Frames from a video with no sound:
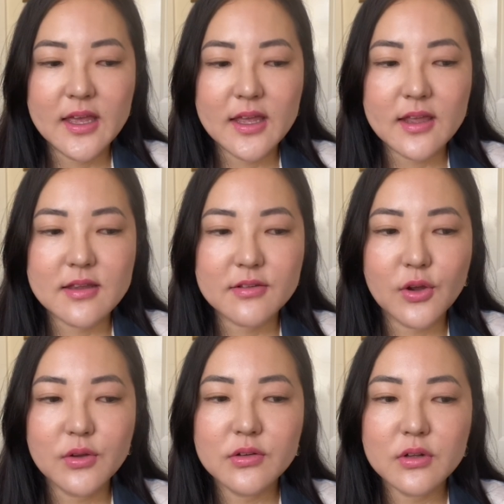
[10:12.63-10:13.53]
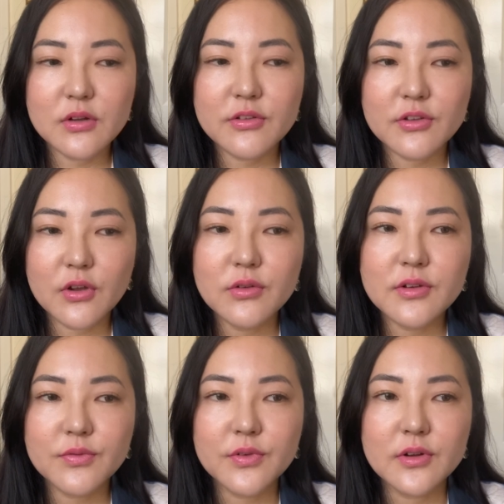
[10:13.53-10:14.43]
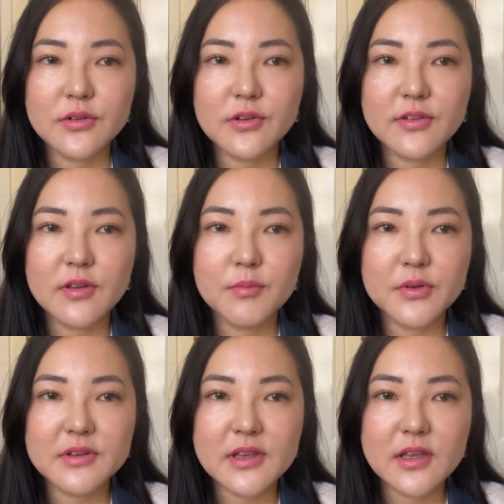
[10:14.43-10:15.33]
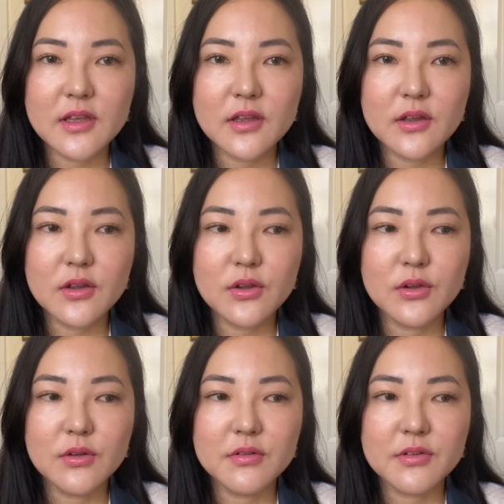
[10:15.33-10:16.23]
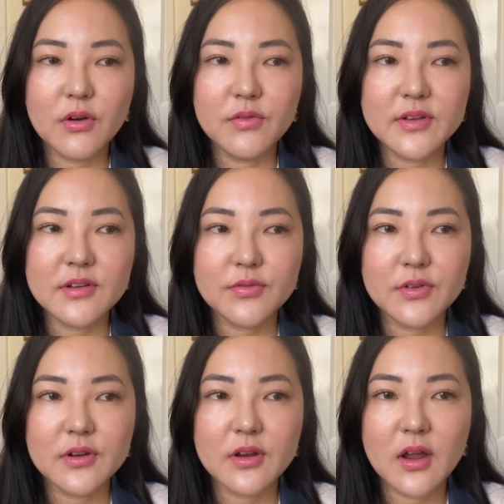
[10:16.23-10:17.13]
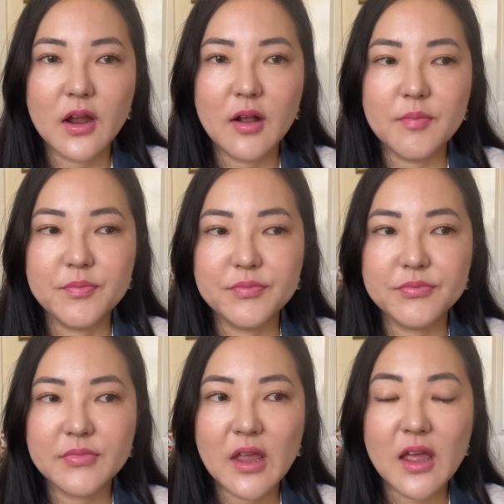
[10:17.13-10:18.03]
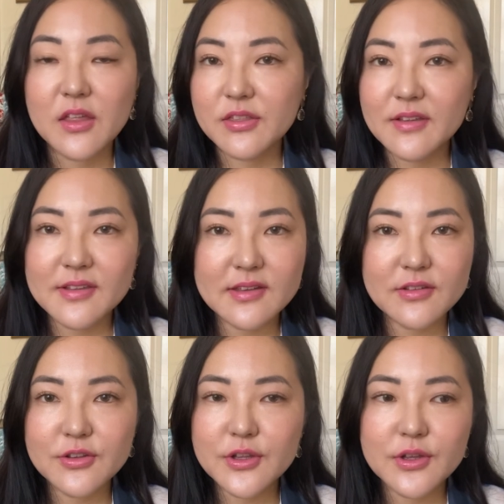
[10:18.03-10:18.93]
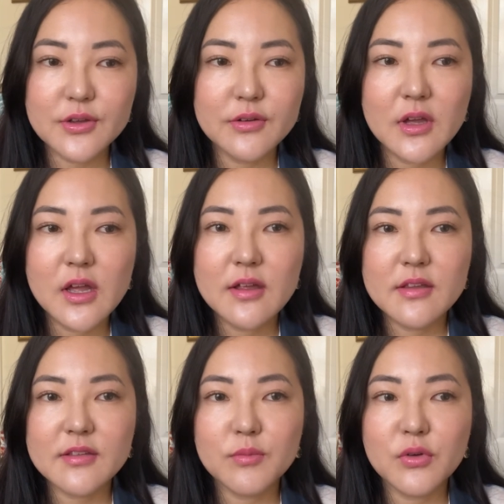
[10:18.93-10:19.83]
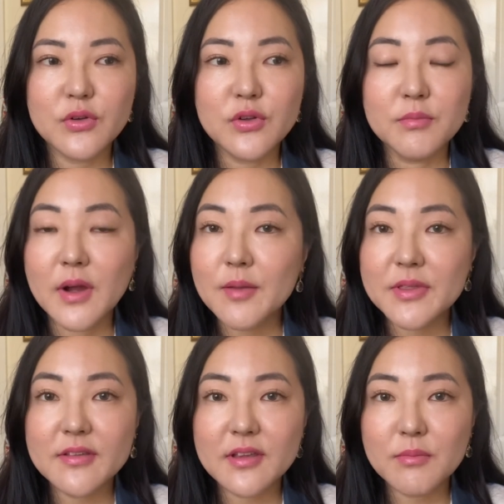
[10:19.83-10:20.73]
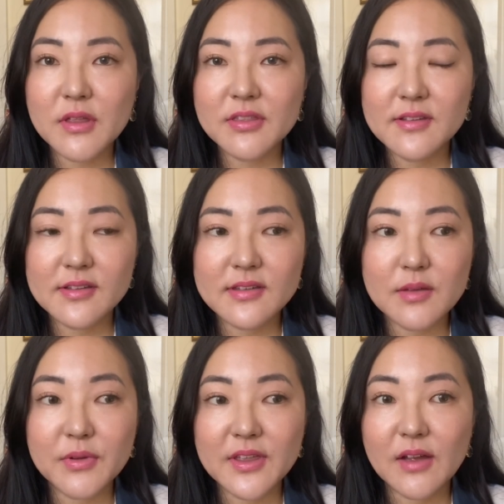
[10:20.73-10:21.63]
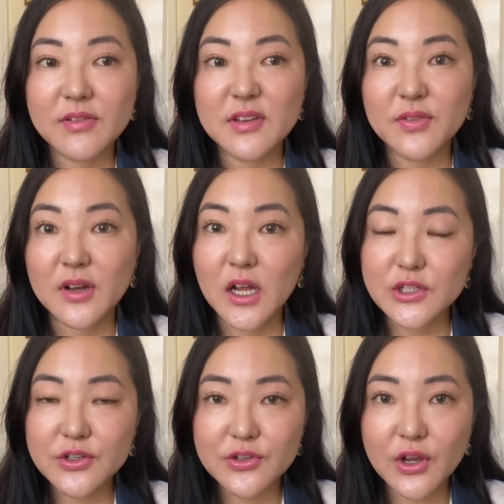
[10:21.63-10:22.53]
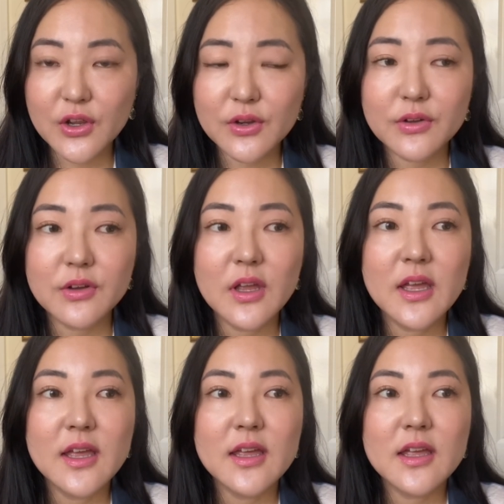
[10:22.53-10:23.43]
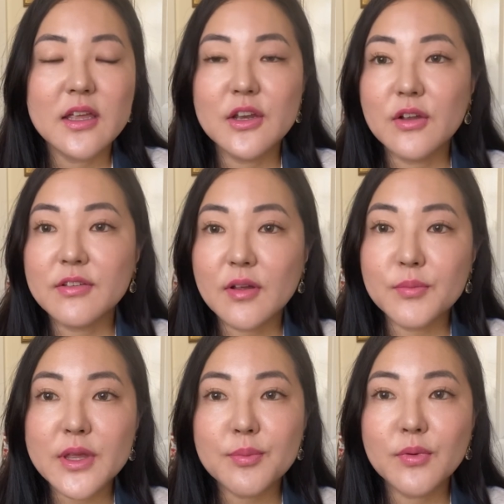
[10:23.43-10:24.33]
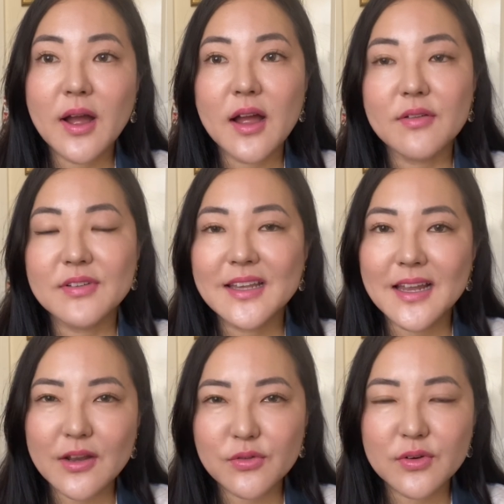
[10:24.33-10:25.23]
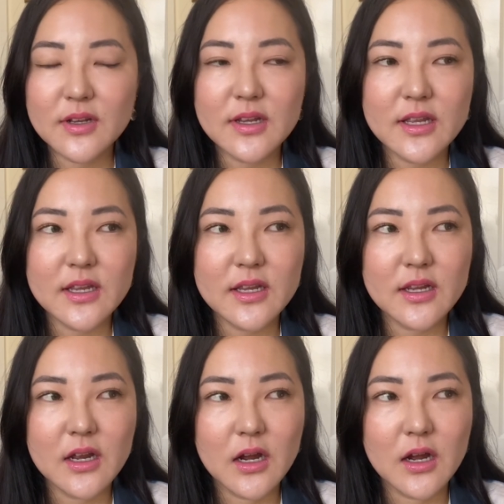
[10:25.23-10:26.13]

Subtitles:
it's going to look so different to somebody who's of a different ethnicity to you, someone who might be the same ethnicity, but they have a different undertone. You know, some people have naturally,